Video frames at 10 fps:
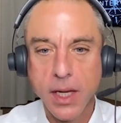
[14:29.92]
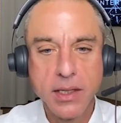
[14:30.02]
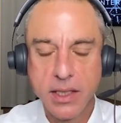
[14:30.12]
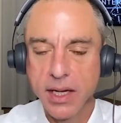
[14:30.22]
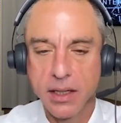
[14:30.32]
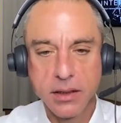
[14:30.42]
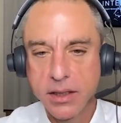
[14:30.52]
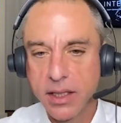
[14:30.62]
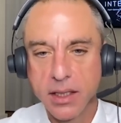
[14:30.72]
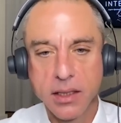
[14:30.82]
Yeah.
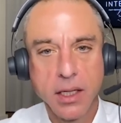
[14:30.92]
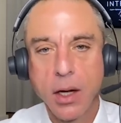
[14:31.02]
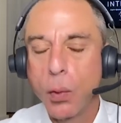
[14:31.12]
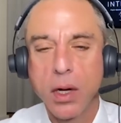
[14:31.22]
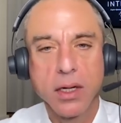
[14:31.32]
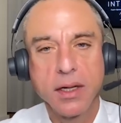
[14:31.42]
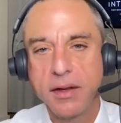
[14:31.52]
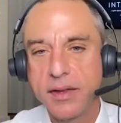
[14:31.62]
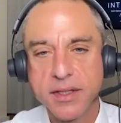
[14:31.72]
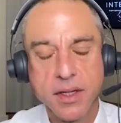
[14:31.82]
Well,
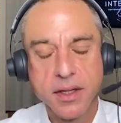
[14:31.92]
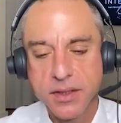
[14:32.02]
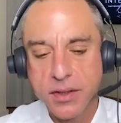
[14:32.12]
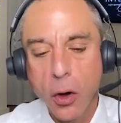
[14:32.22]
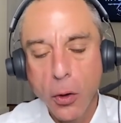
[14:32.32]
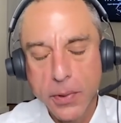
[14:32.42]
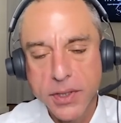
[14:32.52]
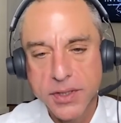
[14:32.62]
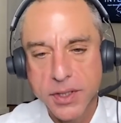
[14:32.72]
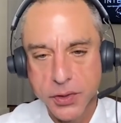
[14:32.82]
this
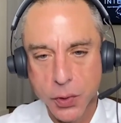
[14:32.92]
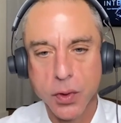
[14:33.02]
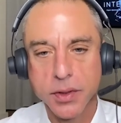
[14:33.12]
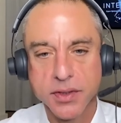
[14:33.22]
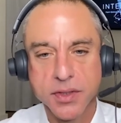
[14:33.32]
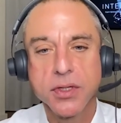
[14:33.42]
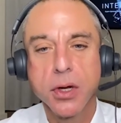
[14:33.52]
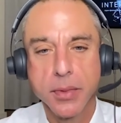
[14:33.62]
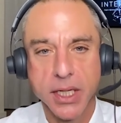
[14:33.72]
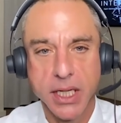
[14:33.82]
opens the door to so
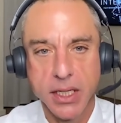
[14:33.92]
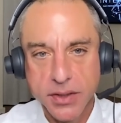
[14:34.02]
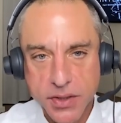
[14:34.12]
many